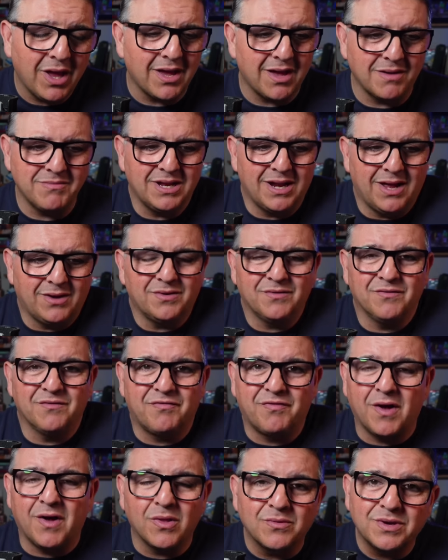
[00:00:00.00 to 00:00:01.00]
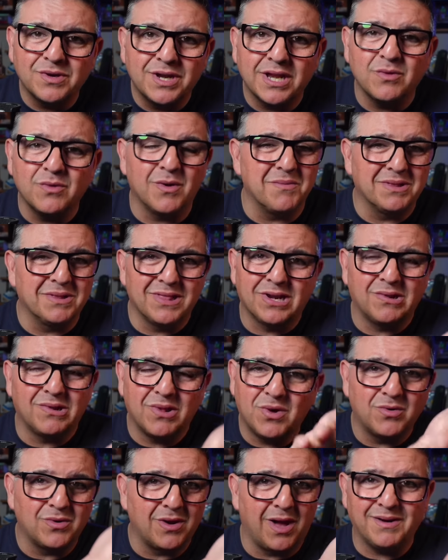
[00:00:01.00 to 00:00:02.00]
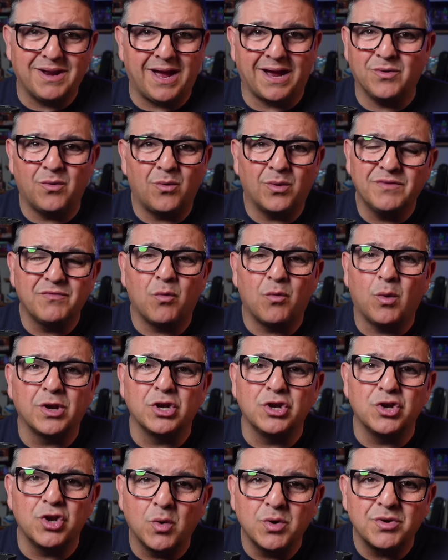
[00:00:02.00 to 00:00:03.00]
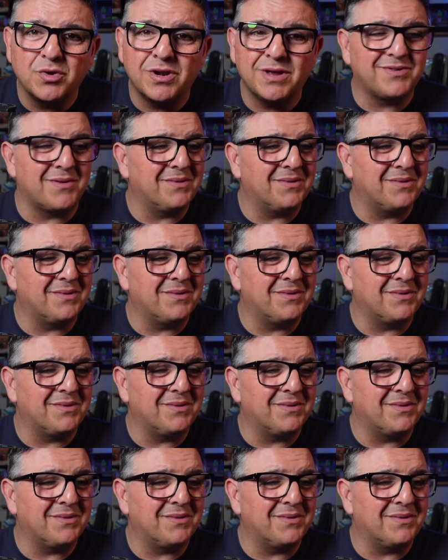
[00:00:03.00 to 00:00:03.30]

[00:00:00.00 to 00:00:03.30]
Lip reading: I mean, I don't even follow it anyway, but let alone, I don't even want to know your names.